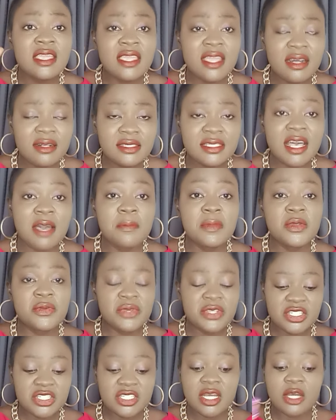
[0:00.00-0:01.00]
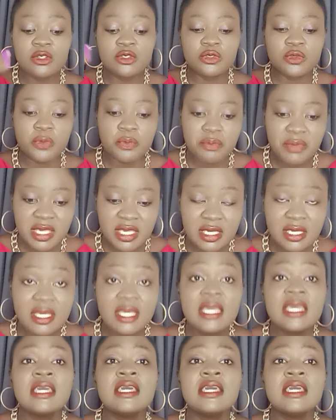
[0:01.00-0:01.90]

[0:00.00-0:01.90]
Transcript: girls have been reaching out to me.